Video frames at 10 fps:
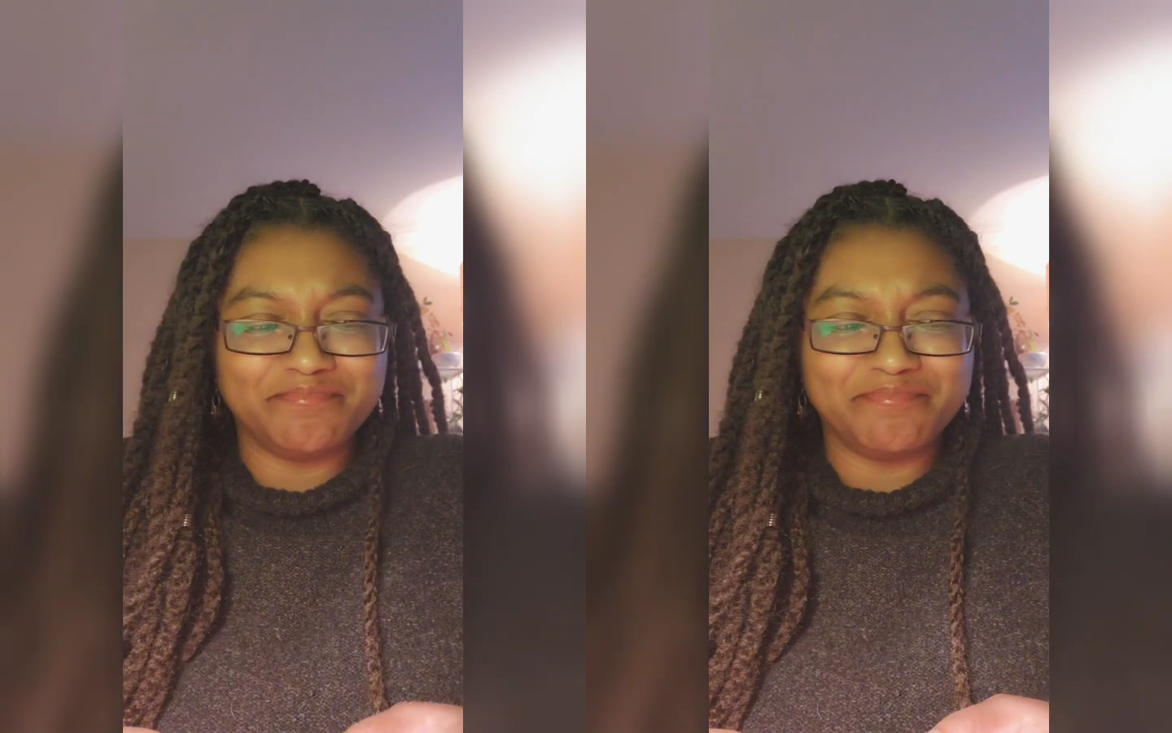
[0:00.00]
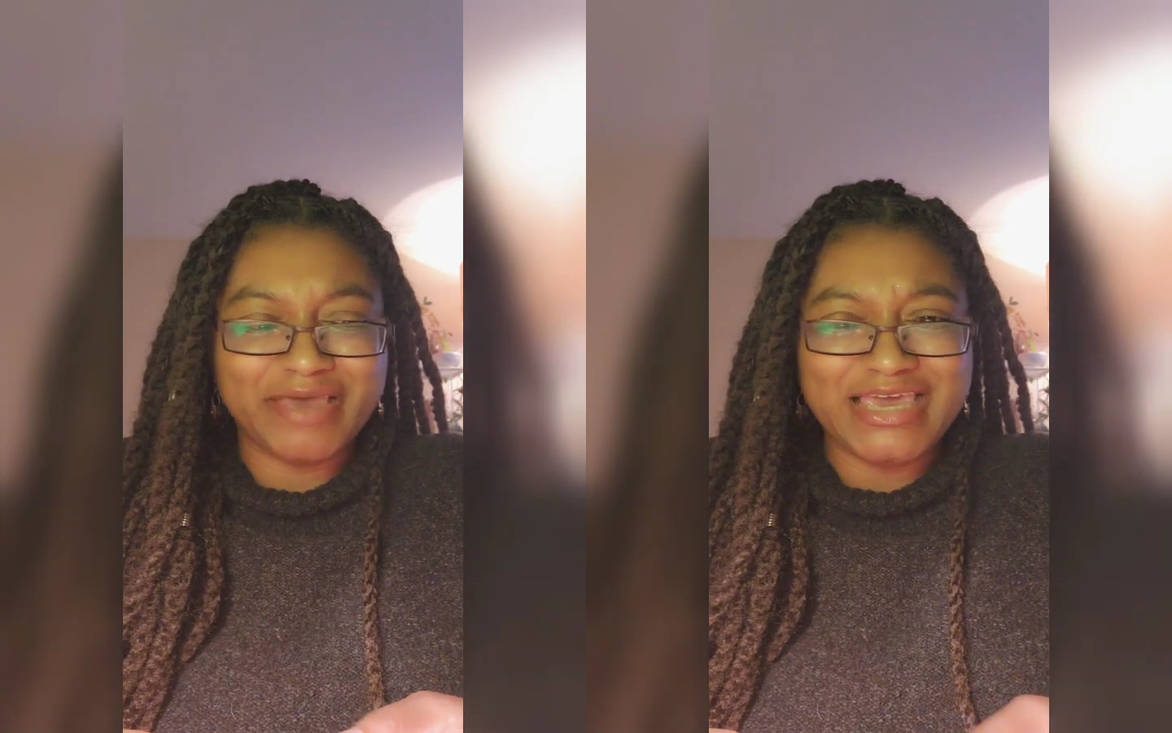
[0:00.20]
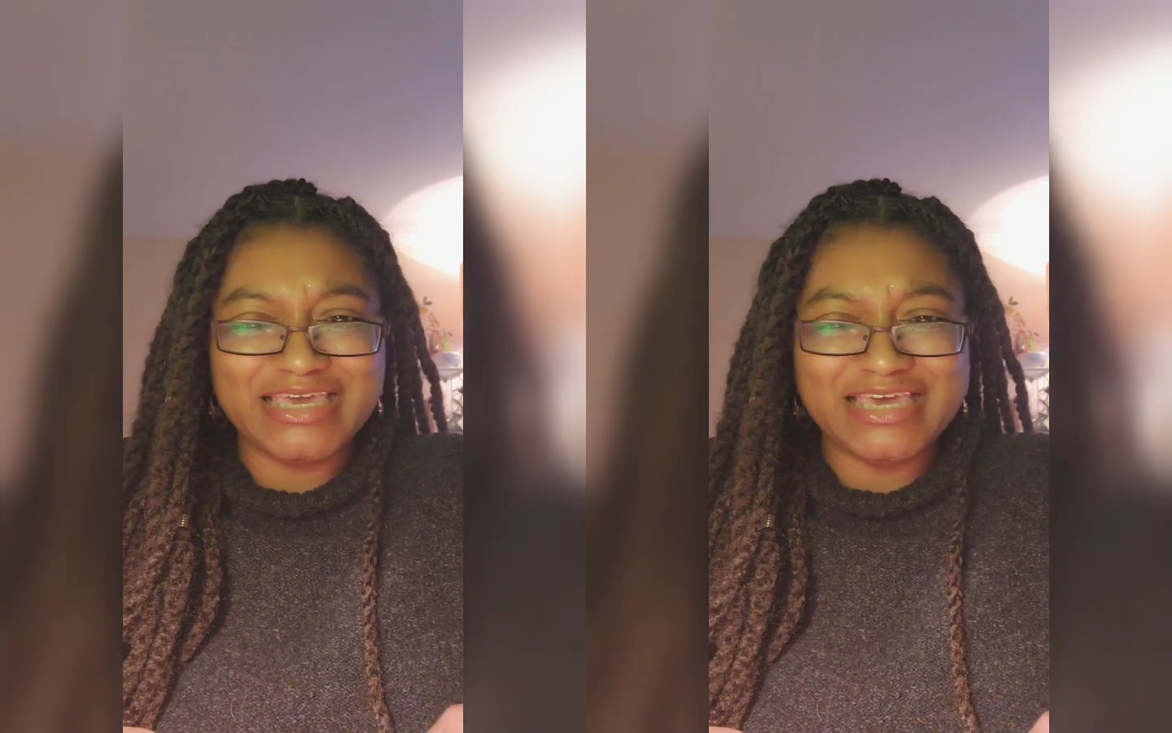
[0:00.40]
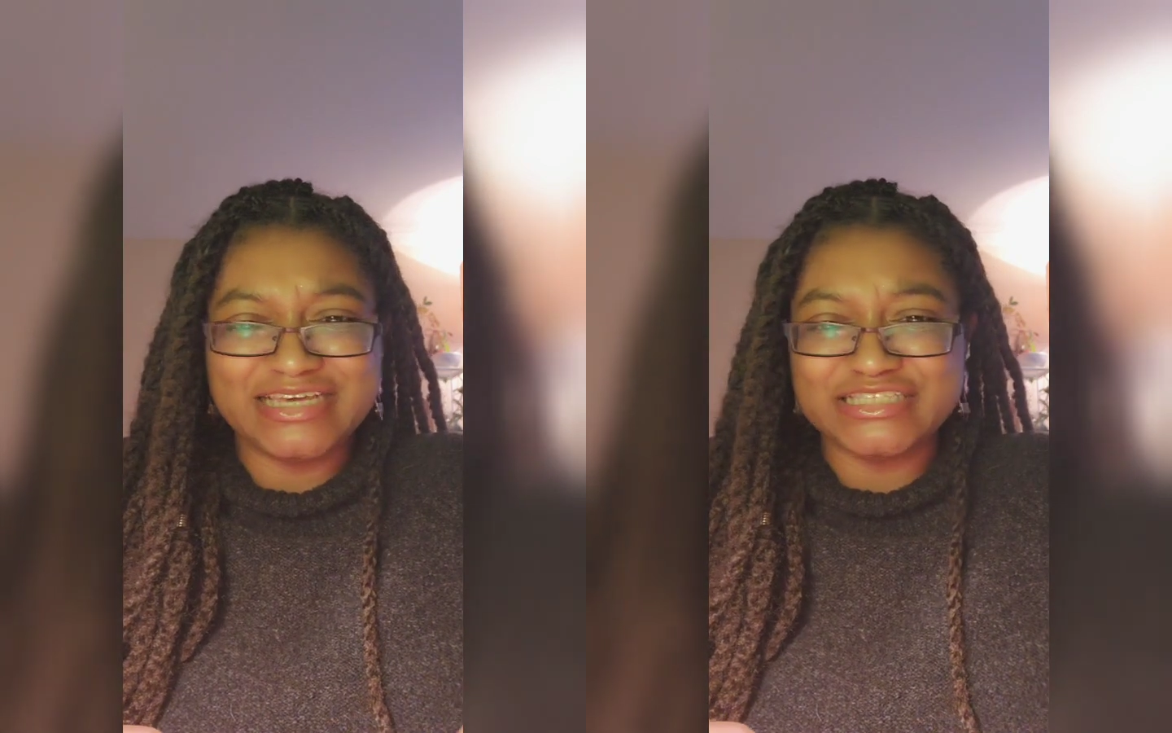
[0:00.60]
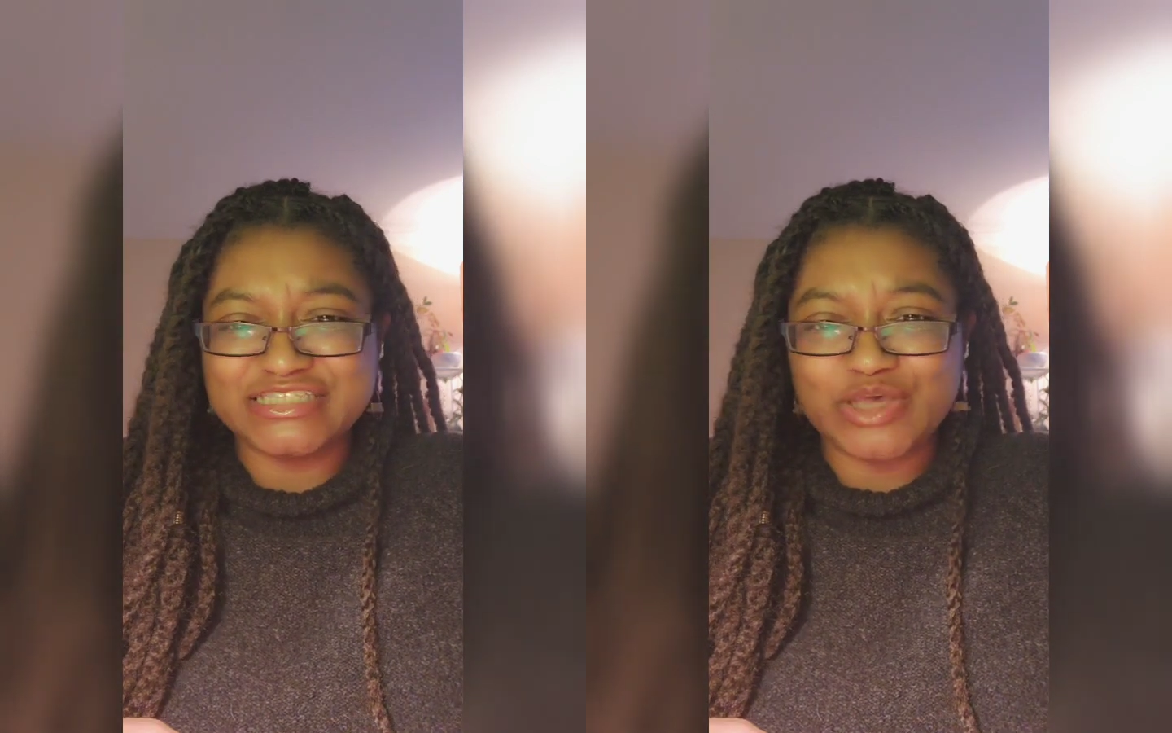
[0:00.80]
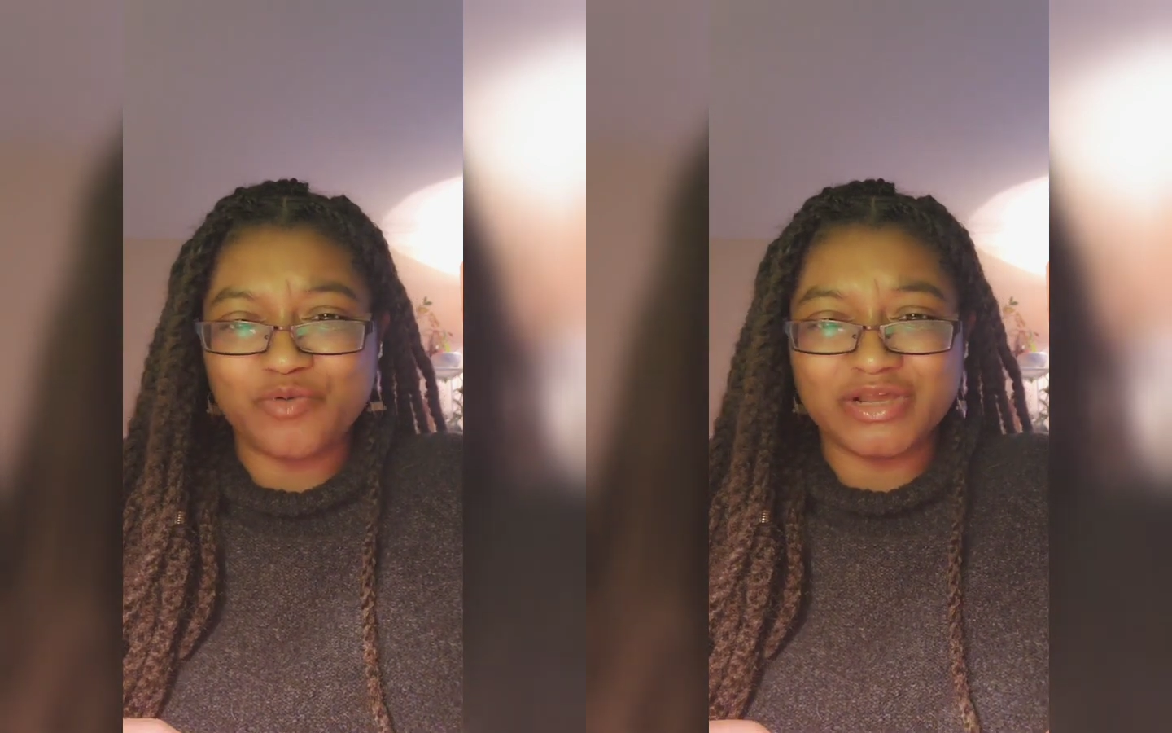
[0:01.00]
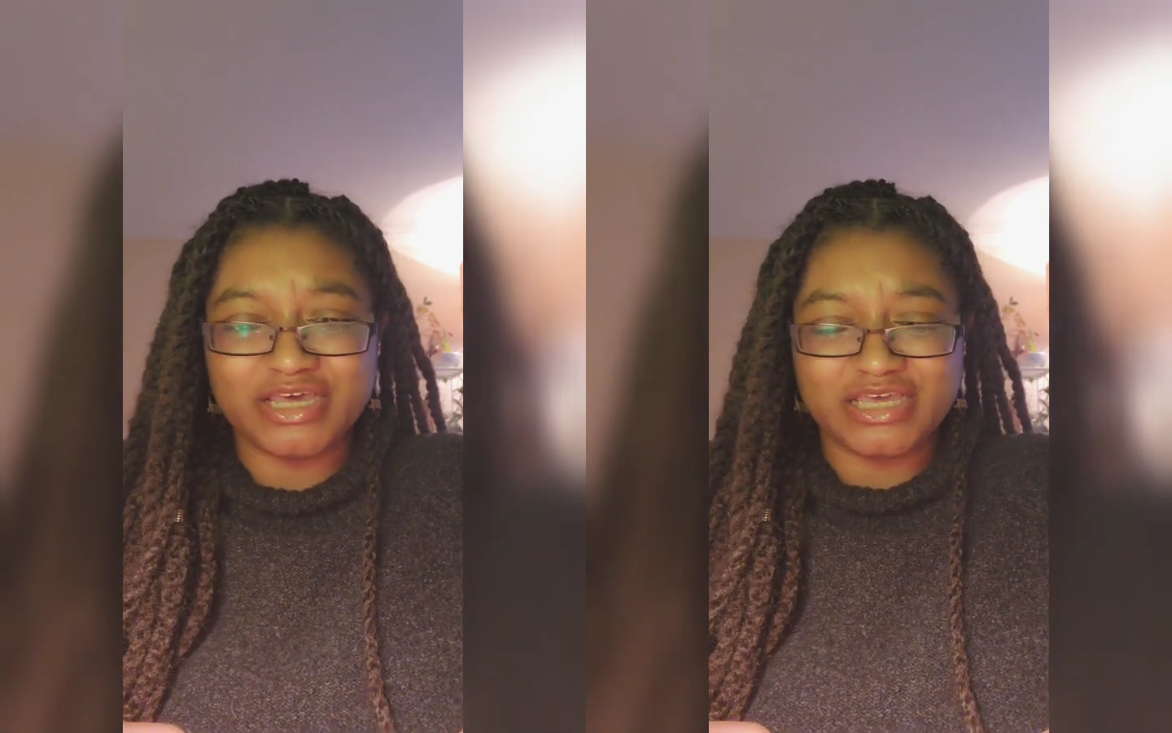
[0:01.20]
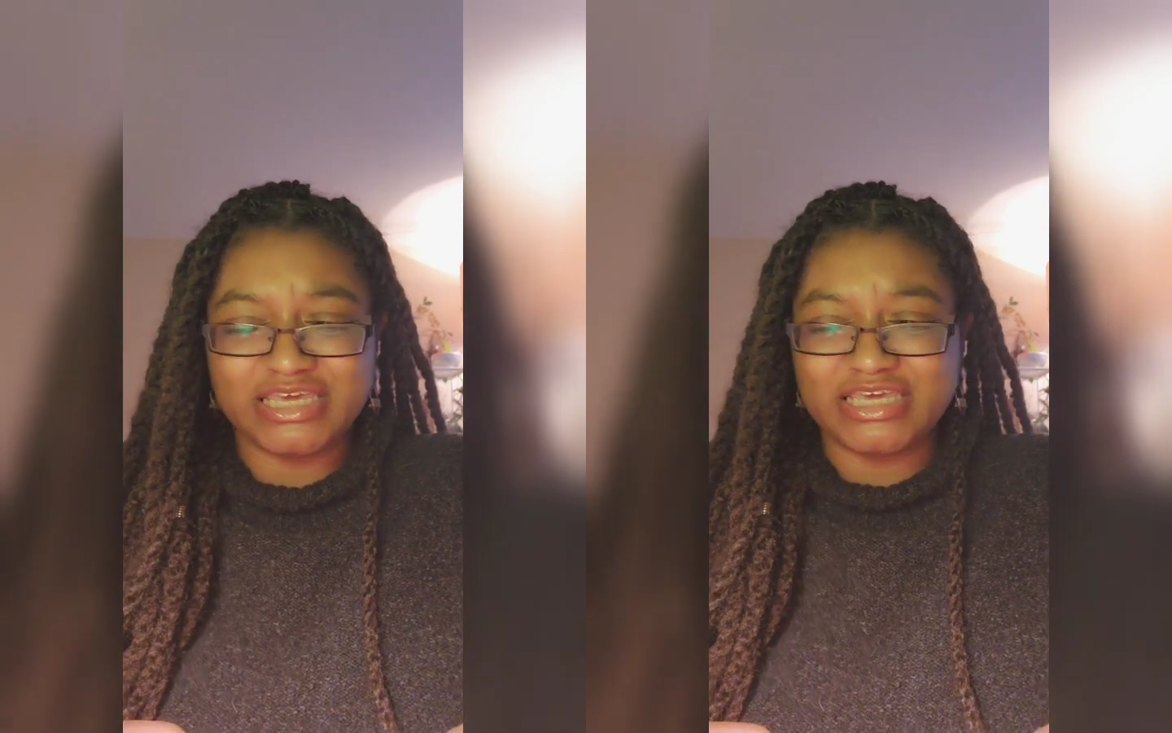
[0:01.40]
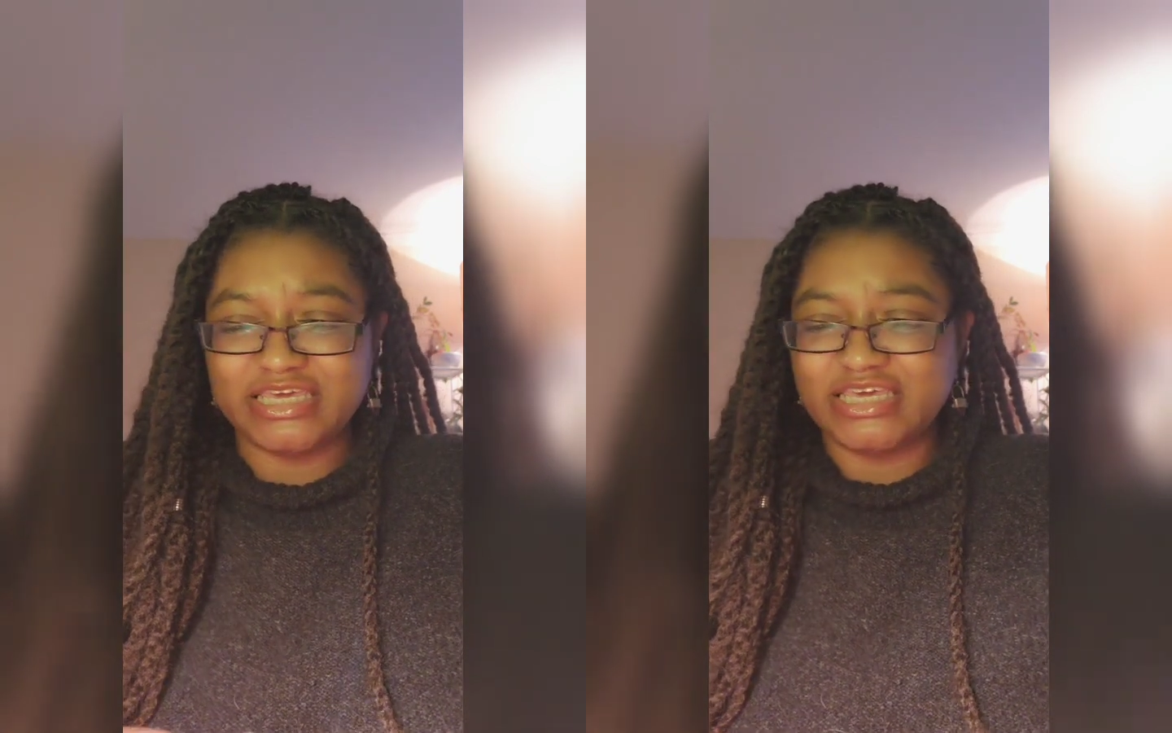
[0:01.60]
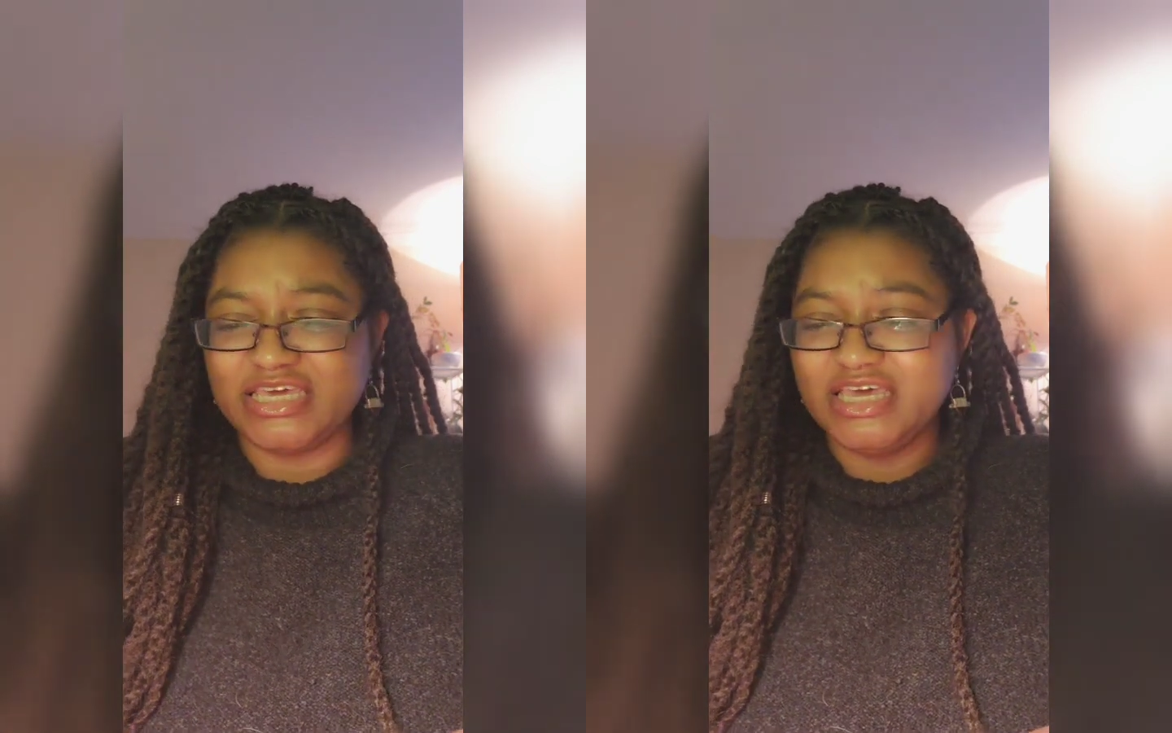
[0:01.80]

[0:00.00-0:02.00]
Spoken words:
soda-y